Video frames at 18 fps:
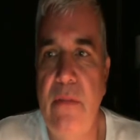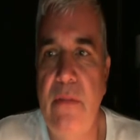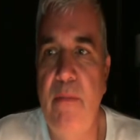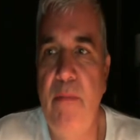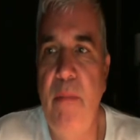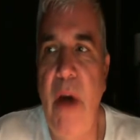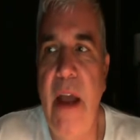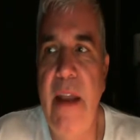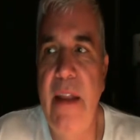
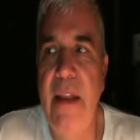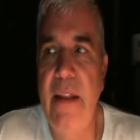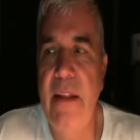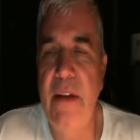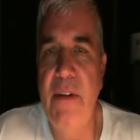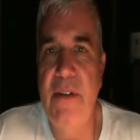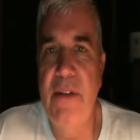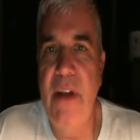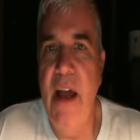biding
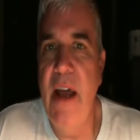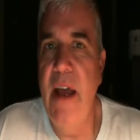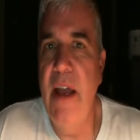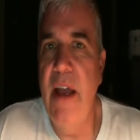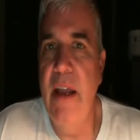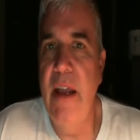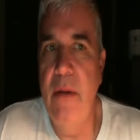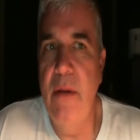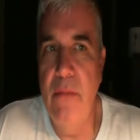their
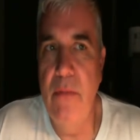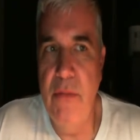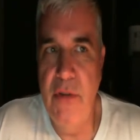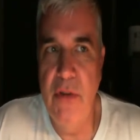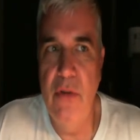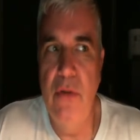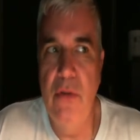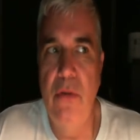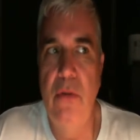time
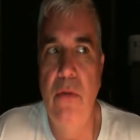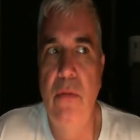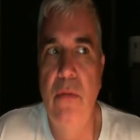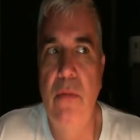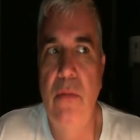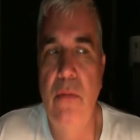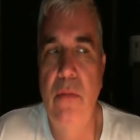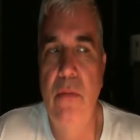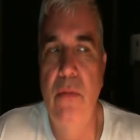to,